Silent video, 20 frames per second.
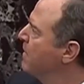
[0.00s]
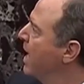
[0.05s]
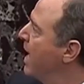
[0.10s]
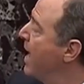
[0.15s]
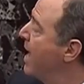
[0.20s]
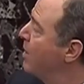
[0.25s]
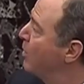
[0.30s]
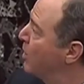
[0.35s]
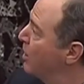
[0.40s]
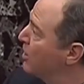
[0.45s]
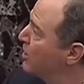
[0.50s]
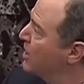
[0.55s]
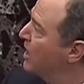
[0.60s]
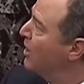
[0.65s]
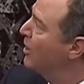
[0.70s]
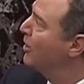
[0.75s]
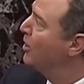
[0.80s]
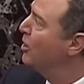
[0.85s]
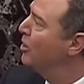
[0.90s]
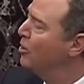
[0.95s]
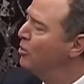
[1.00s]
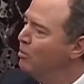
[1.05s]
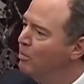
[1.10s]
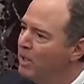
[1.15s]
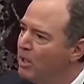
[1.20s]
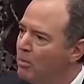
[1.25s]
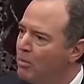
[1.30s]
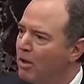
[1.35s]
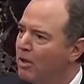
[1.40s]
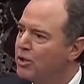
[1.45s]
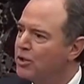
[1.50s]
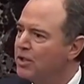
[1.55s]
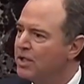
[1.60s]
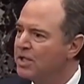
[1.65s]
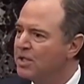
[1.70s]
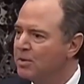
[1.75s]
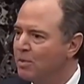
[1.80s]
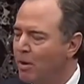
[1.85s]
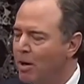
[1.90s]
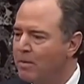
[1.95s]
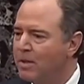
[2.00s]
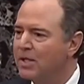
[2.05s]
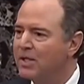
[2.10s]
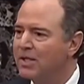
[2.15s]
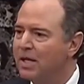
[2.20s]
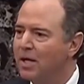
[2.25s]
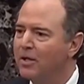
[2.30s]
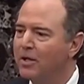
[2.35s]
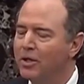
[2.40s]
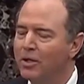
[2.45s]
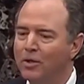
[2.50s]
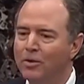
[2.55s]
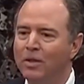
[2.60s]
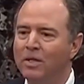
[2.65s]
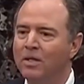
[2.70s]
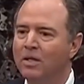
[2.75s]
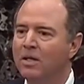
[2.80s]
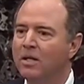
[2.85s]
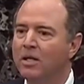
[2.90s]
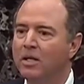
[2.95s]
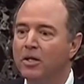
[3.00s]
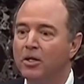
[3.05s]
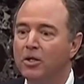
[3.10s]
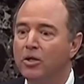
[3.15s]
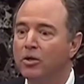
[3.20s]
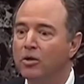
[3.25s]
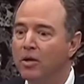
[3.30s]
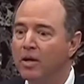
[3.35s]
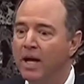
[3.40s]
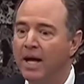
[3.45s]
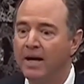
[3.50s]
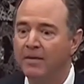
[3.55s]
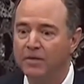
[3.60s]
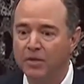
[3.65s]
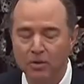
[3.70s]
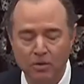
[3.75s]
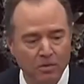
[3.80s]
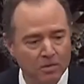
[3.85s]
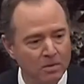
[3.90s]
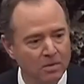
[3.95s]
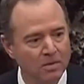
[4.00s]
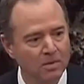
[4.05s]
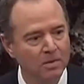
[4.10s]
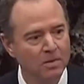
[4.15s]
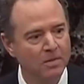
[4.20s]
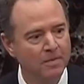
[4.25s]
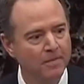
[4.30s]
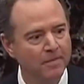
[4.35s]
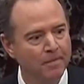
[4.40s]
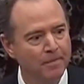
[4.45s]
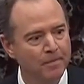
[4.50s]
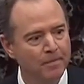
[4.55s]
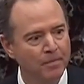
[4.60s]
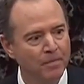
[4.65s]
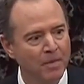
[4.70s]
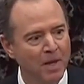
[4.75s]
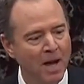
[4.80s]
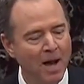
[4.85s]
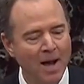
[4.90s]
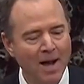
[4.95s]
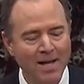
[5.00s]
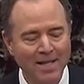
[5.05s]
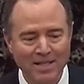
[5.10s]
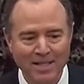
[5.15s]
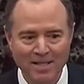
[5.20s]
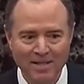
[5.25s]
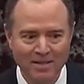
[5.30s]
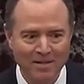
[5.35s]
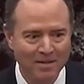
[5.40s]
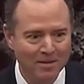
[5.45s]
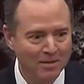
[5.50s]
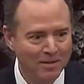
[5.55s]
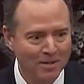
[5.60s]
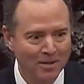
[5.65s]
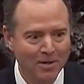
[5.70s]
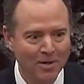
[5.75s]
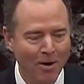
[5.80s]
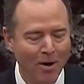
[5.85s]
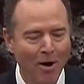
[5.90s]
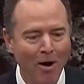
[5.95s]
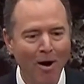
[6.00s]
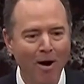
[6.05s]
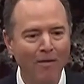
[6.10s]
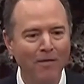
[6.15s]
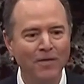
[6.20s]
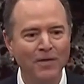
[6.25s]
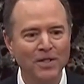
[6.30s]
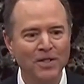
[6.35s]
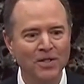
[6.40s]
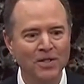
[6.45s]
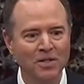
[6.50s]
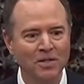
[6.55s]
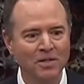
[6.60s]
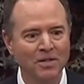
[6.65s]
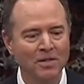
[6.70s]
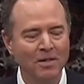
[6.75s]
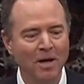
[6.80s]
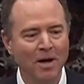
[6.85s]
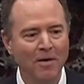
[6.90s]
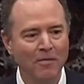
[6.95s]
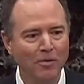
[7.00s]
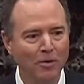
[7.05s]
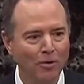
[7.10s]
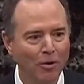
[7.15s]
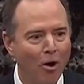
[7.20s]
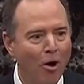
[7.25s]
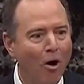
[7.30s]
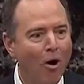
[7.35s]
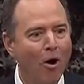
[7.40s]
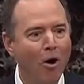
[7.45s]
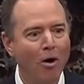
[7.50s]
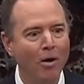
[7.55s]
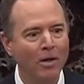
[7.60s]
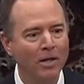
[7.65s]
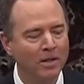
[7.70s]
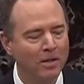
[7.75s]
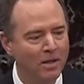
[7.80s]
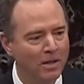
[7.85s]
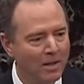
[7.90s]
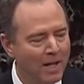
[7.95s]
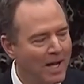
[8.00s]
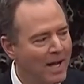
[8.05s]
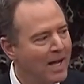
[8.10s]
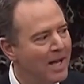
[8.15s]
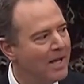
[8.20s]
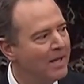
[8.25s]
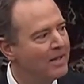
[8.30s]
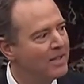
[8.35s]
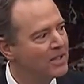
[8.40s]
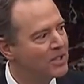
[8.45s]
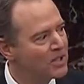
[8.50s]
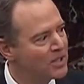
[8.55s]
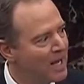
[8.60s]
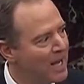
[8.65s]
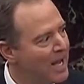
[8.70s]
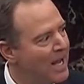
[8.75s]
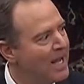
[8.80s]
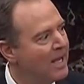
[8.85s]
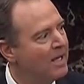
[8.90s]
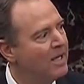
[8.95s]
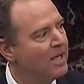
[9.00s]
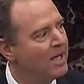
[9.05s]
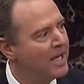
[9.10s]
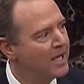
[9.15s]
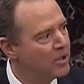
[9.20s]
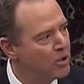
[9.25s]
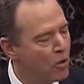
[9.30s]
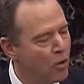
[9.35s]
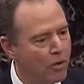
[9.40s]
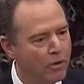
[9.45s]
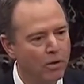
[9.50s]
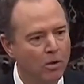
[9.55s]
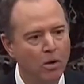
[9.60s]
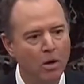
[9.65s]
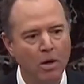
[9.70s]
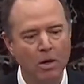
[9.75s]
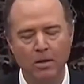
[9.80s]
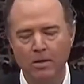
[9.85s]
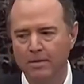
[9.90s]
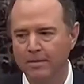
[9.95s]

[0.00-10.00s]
And we're telling you, Bill Barr's Justice Department is telling you, you don't have to. Highest office of the law in the land is saying, ignore the law.